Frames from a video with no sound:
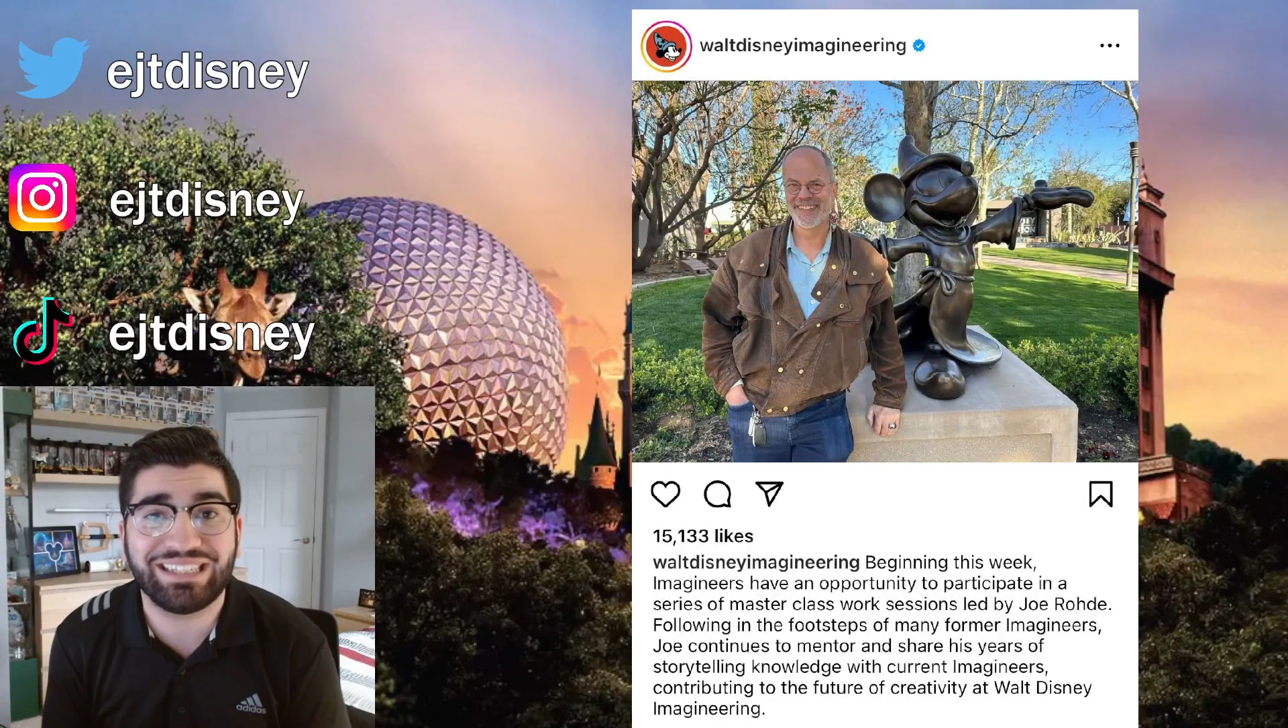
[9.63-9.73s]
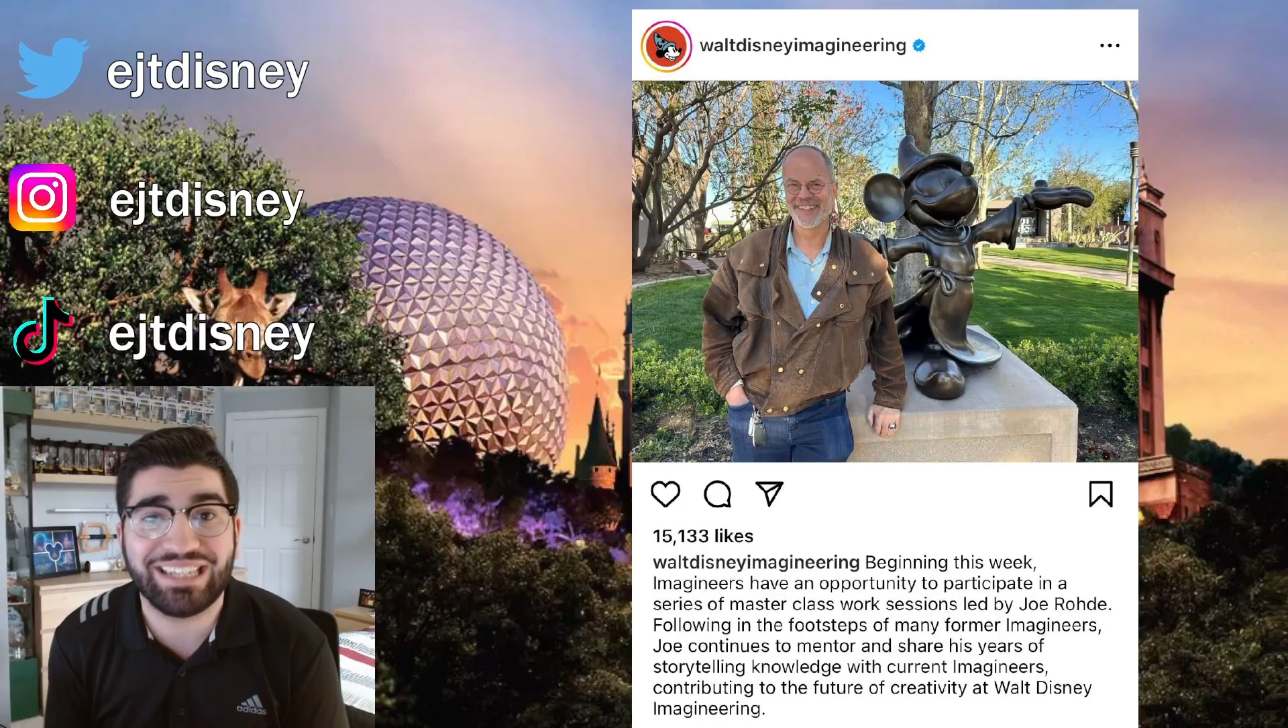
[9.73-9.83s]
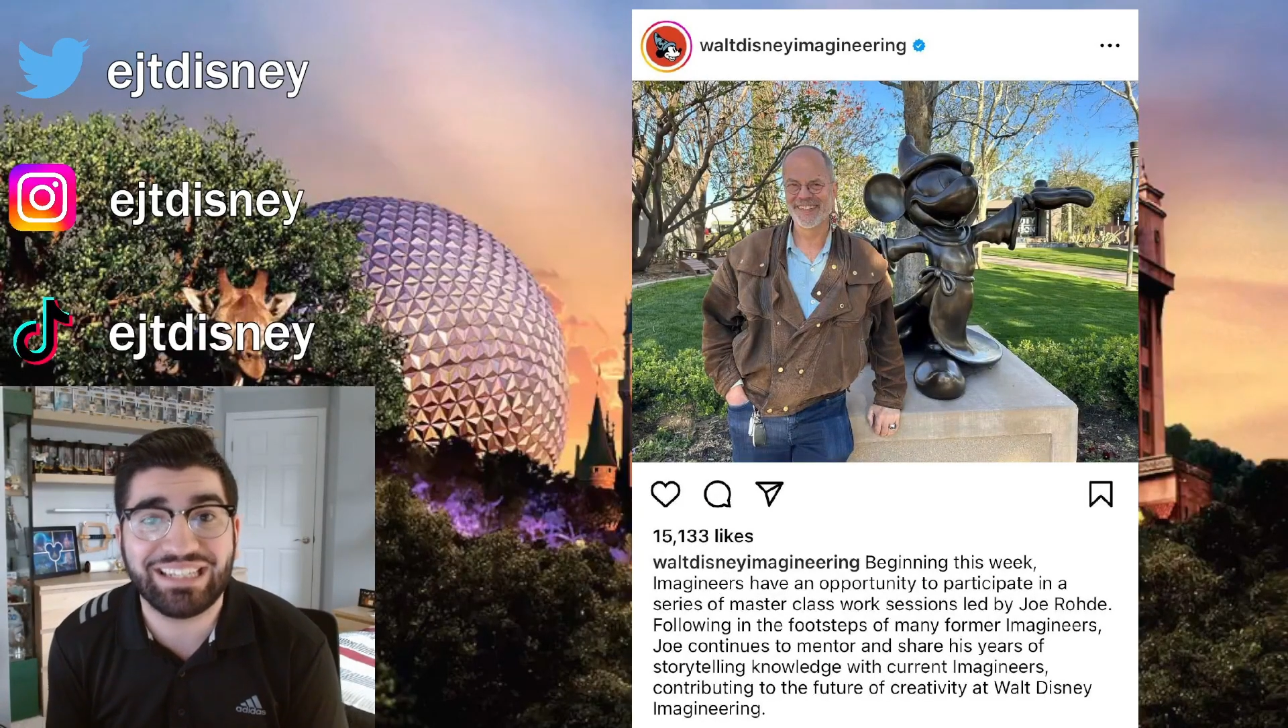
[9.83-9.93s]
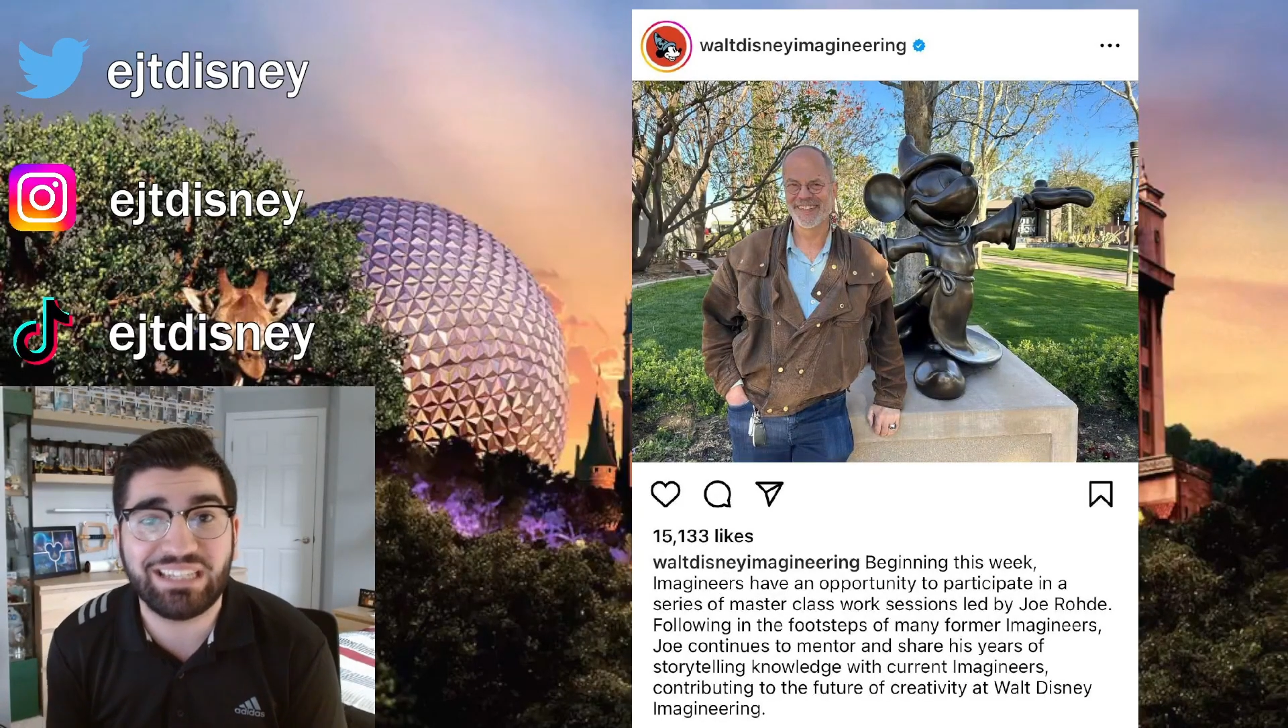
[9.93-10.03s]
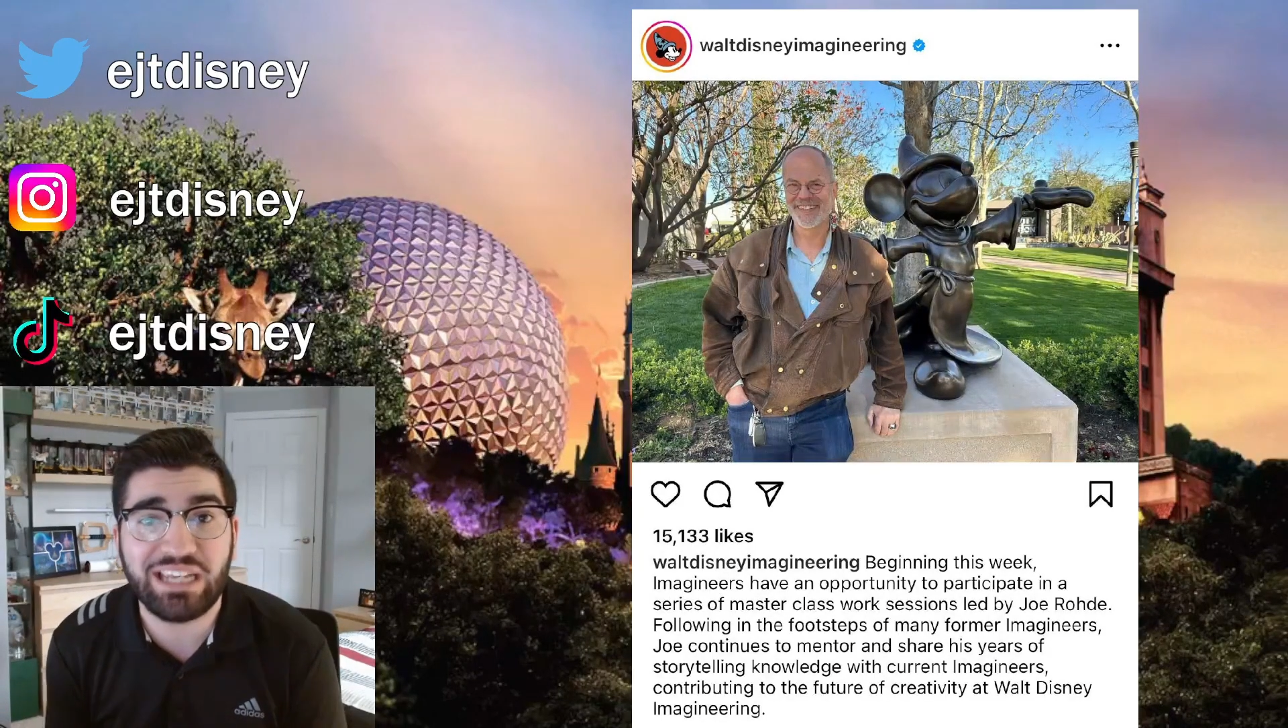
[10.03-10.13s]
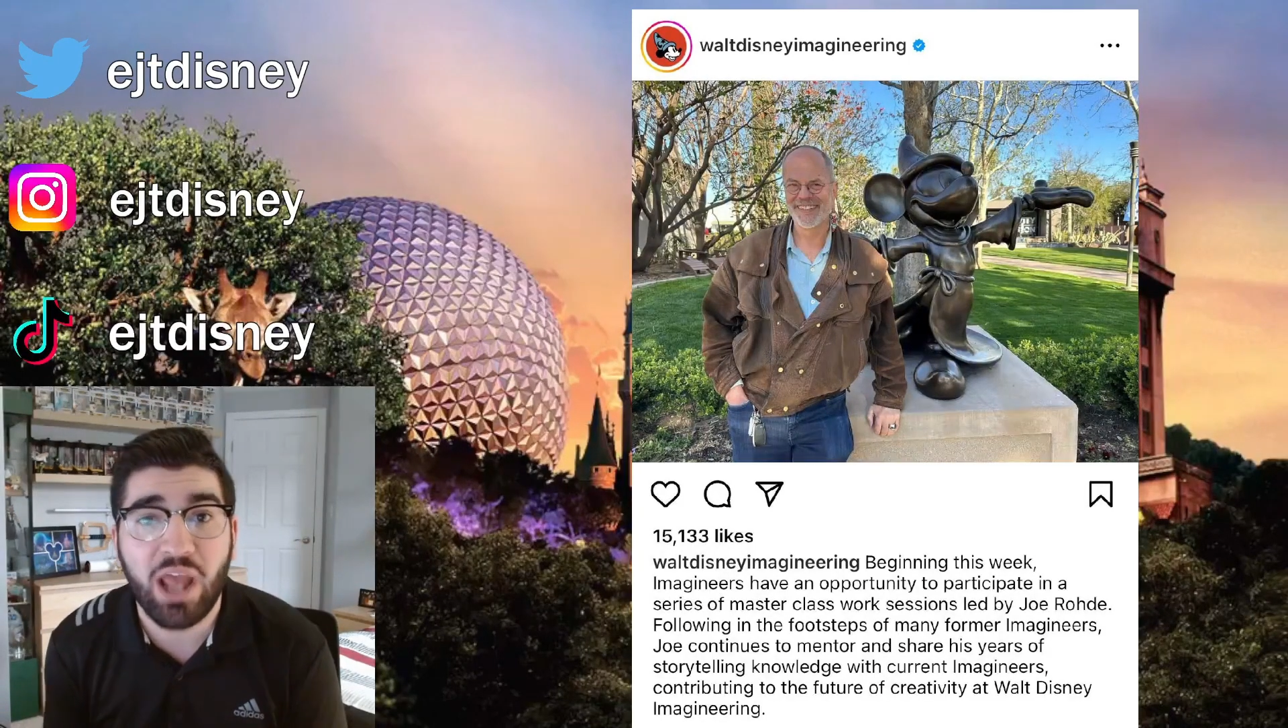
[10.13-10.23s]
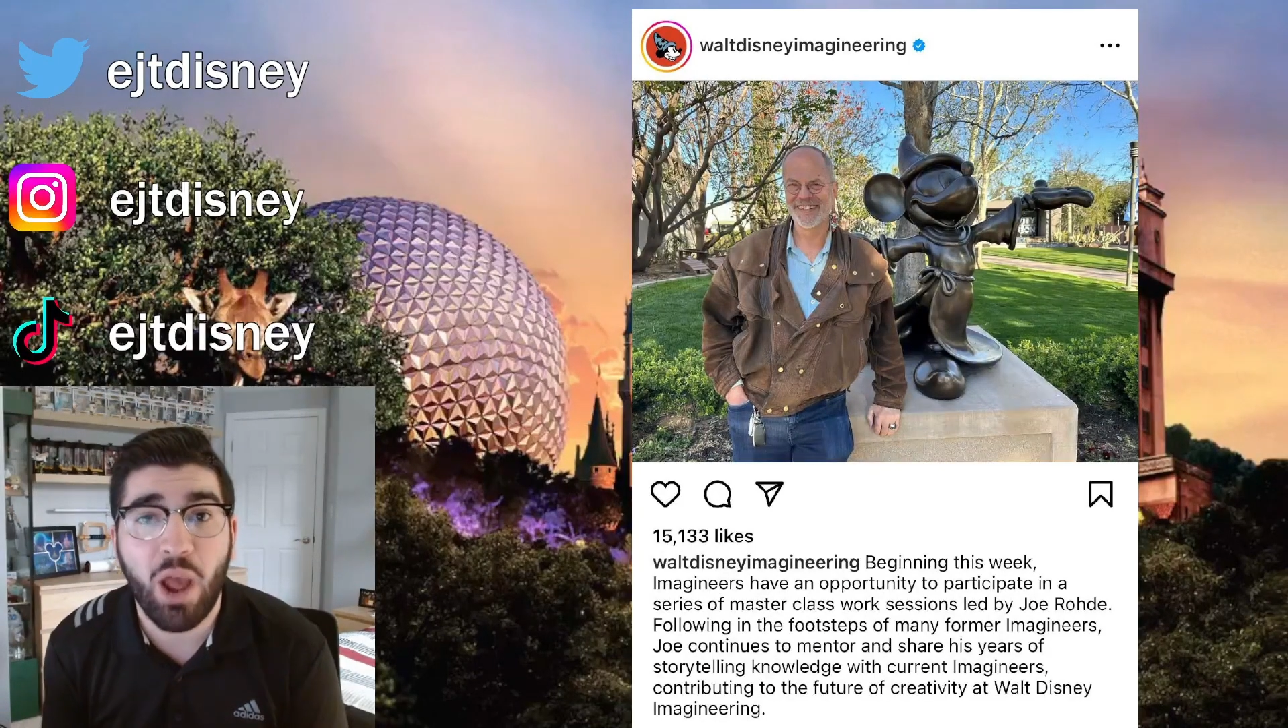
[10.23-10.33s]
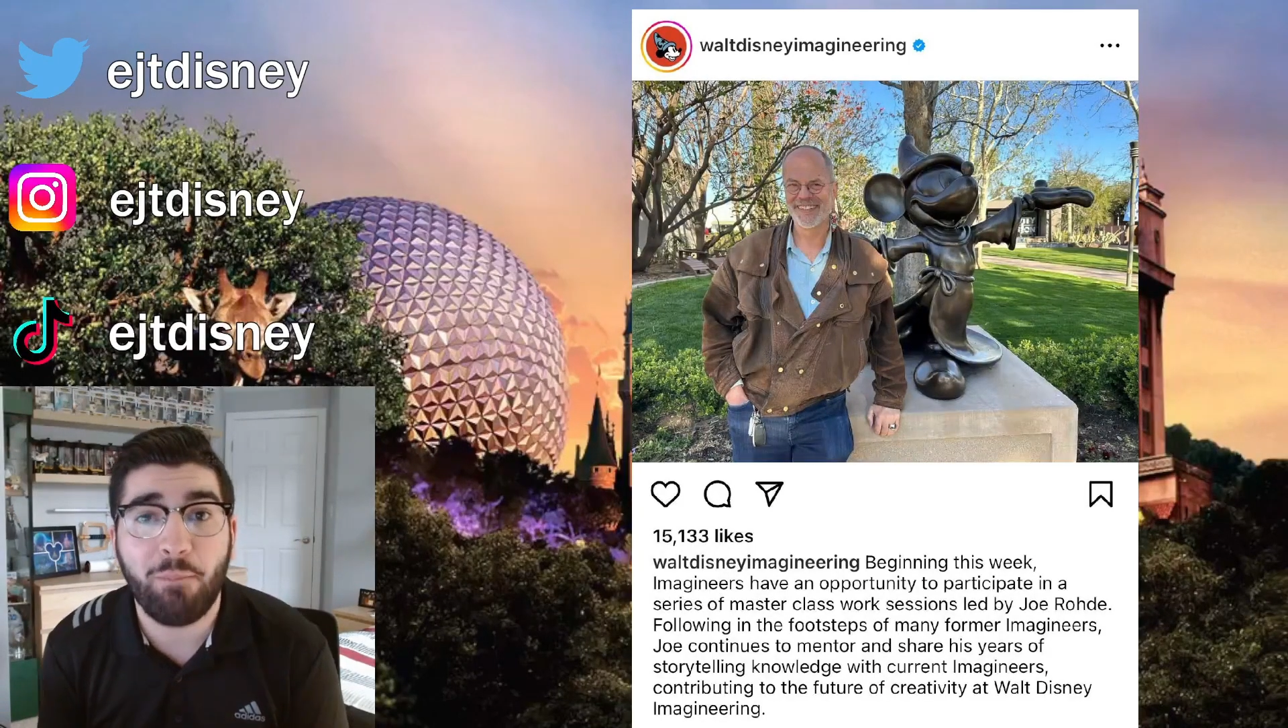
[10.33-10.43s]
Disney